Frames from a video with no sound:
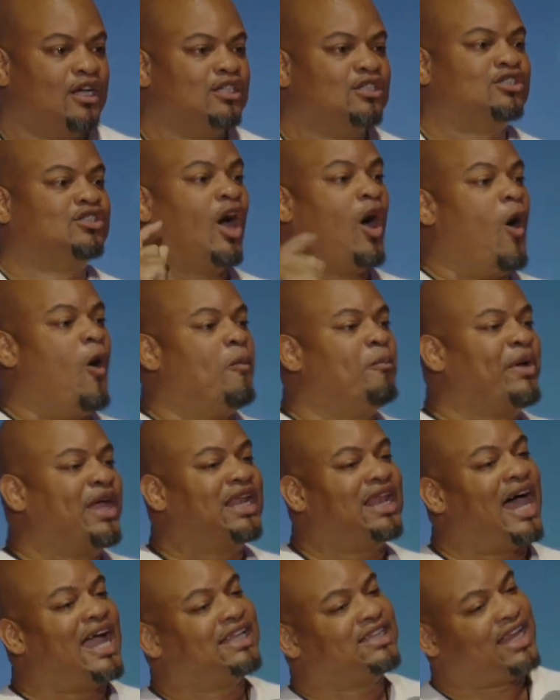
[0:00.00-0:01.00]
don't be
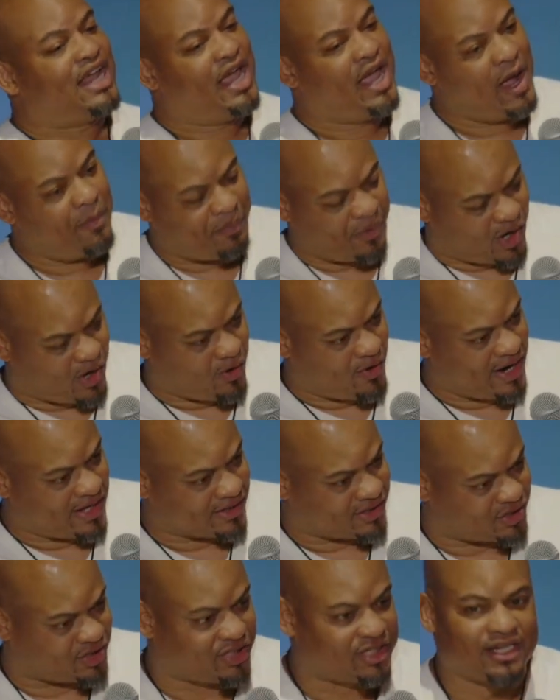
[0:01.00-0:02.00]
like the
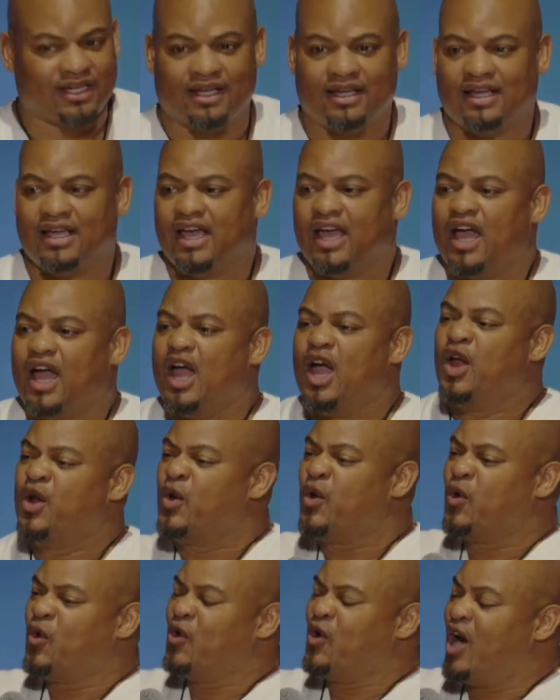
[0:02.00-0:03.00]
hypocrites and
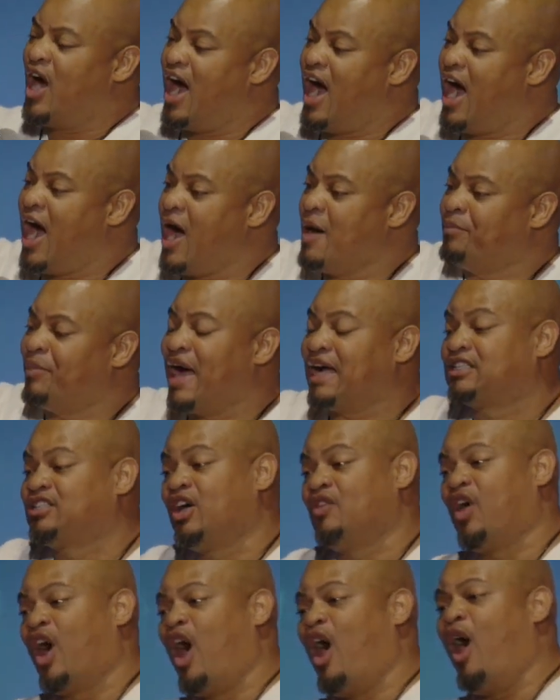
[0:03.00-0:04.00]
run back to
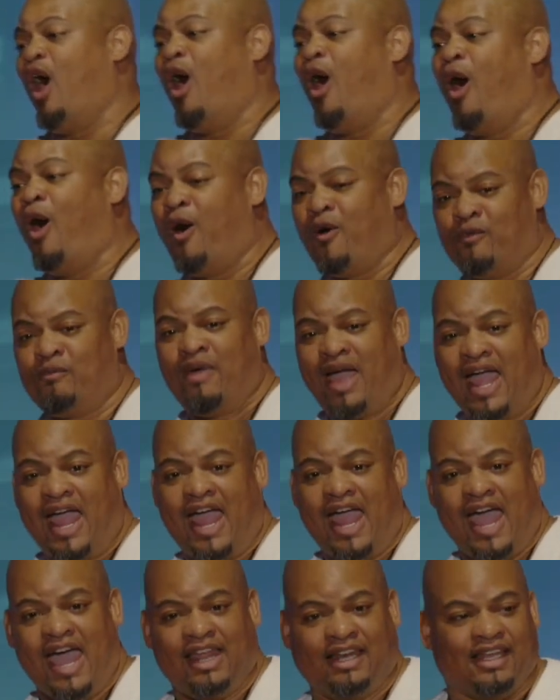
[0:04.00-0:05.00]
the old
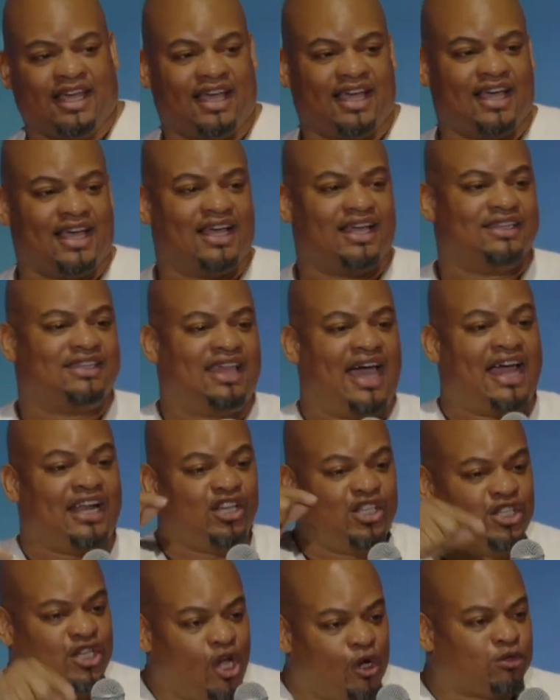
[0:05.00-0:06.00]
man that
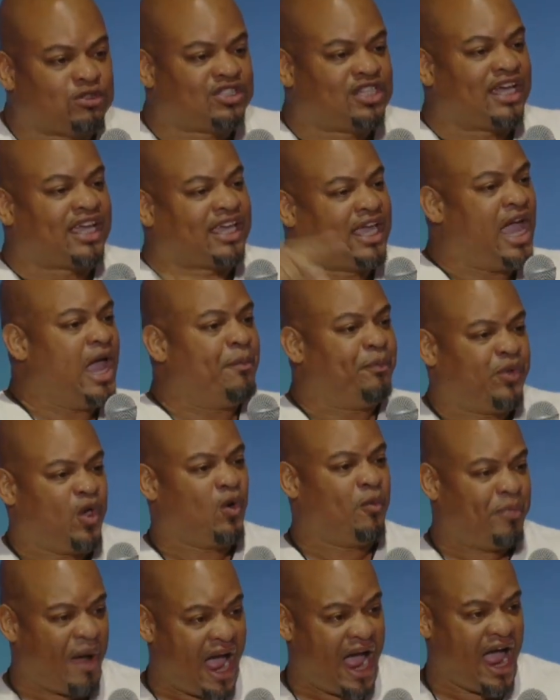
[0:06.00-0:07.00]
used to keep you
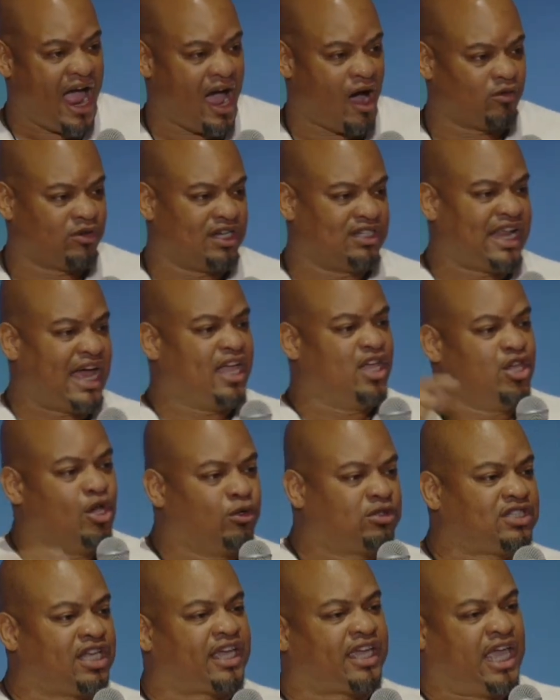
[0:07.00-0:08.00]
bound, that
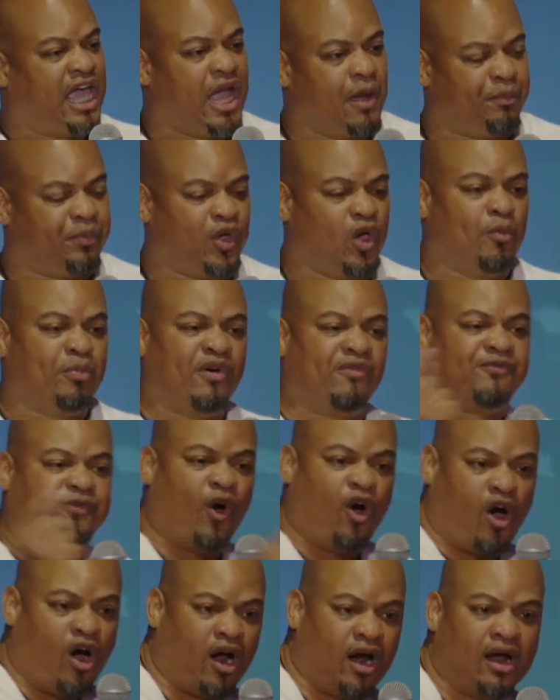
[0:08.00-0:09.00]
used to keep you
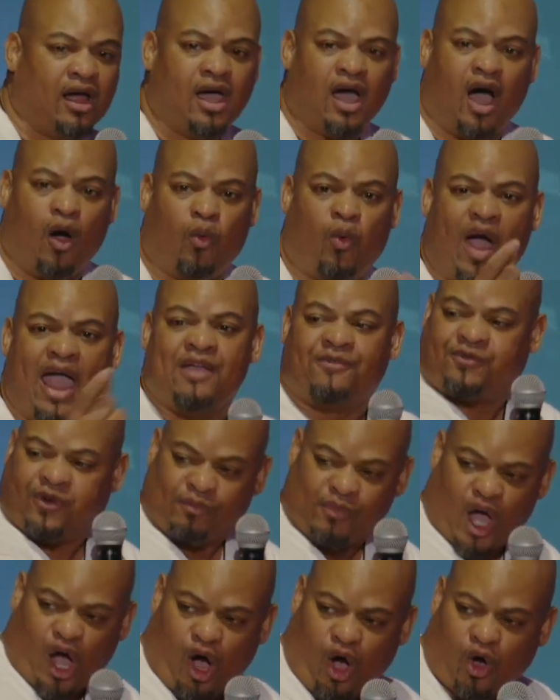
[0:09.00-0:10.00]
before away from
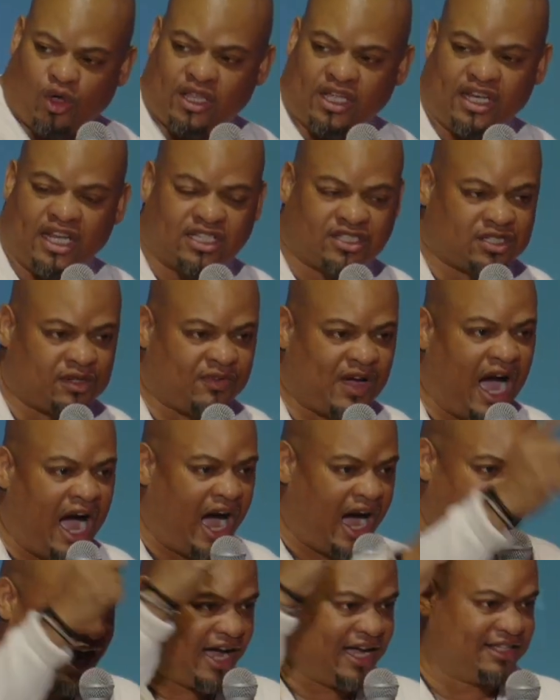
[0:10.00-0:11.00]
the holiness of
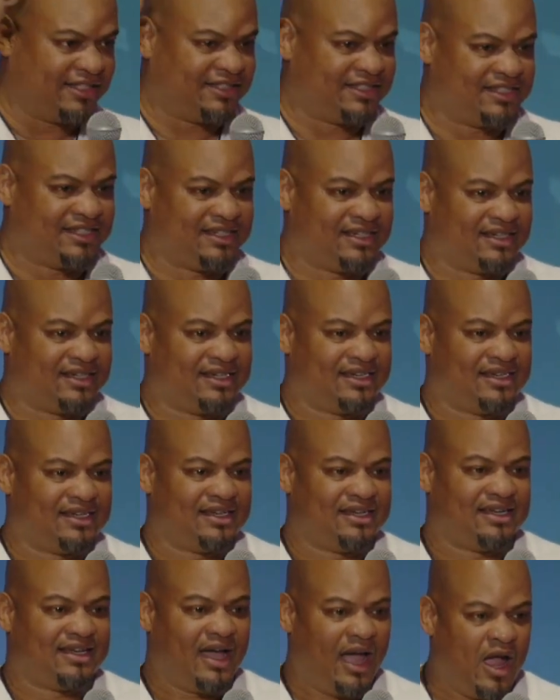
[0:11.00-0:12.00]
God.
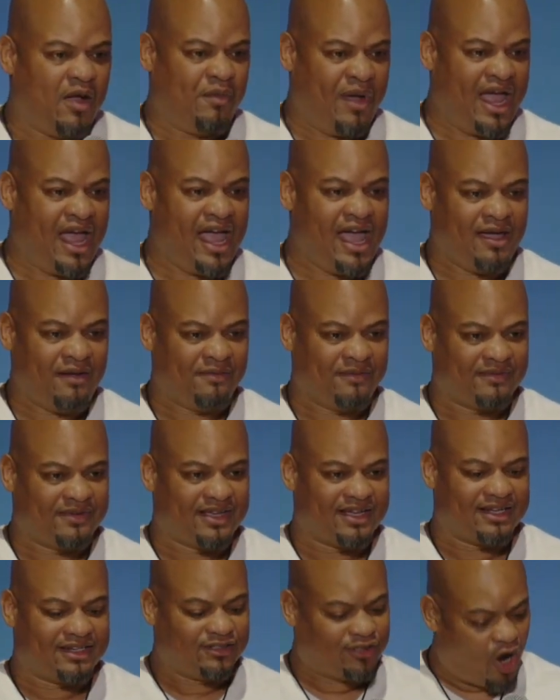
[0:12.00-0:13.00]
Amen?
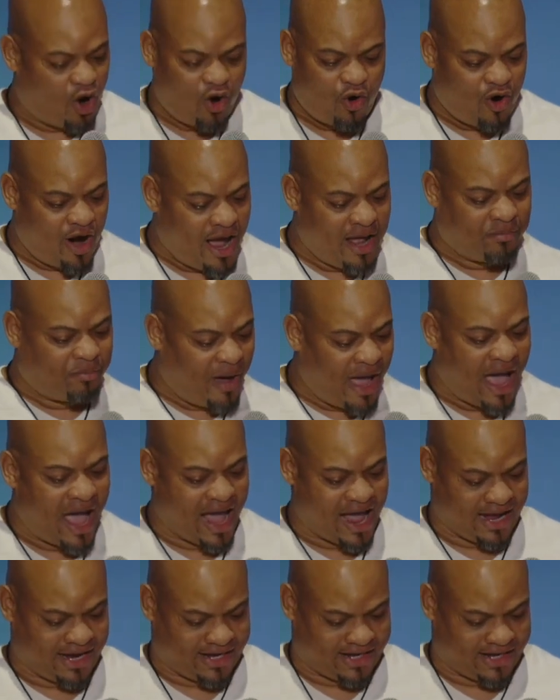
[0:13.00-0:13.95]
Don't run back.